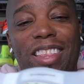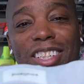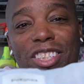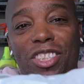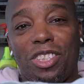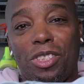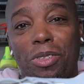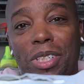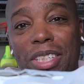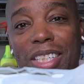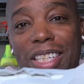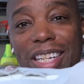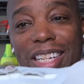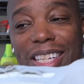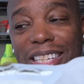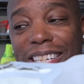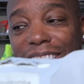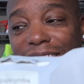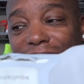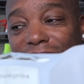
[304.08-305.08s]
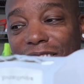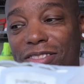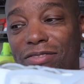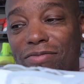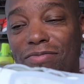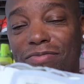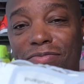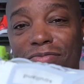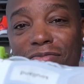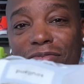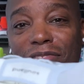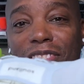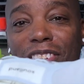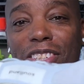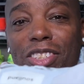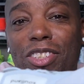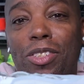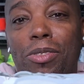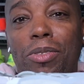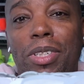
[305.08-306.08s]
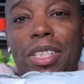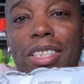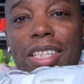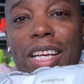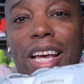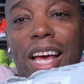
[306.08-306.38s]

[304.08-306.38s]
shoe is clear. The shoe is